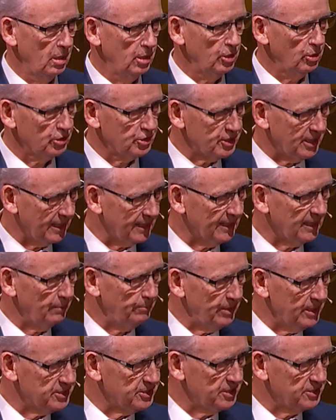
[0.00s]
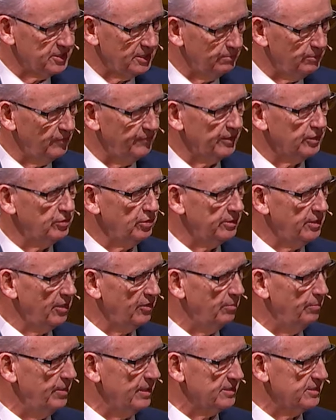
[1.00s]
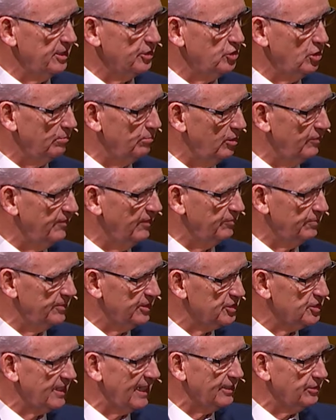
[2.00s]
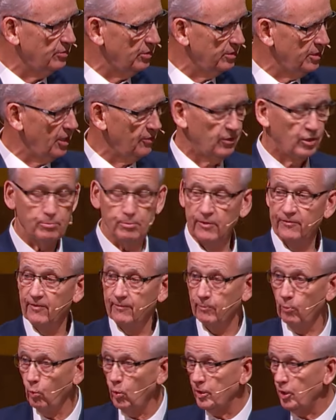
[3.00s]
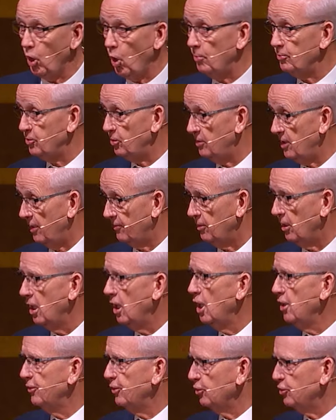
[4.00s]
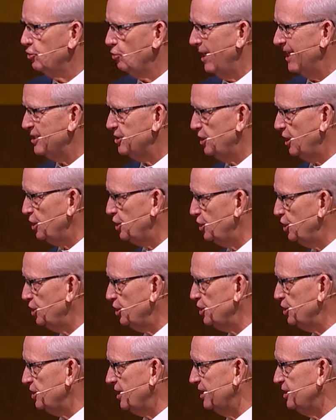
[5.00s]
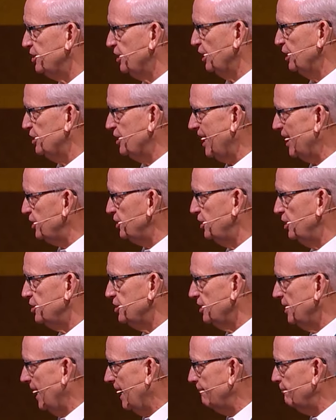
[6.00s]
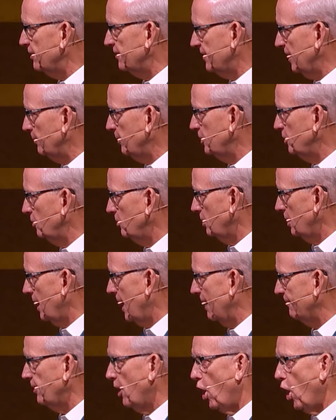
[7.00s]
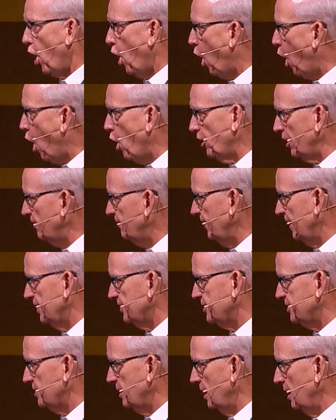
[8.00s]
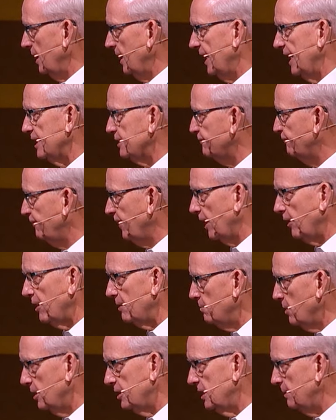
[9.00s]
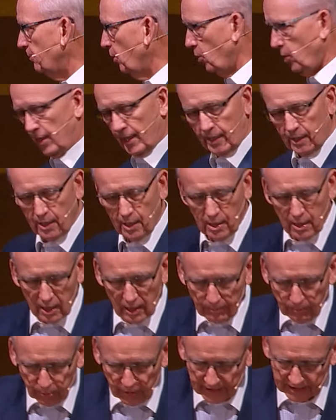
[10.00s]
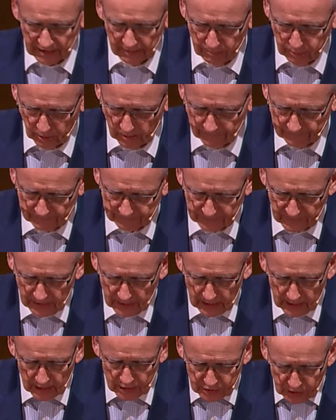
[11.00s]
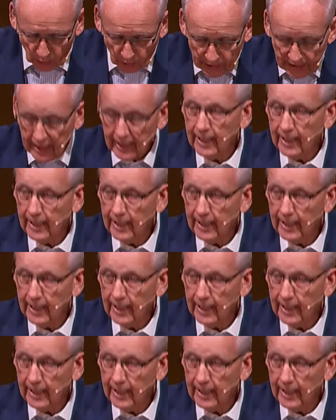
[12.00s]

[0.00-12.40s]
You're selling a business and moving to another business. You're moving from this state to another. You're moving from one home to another. There are transitions and successions in everything we do in life. All of this is very Monday morning applicable. So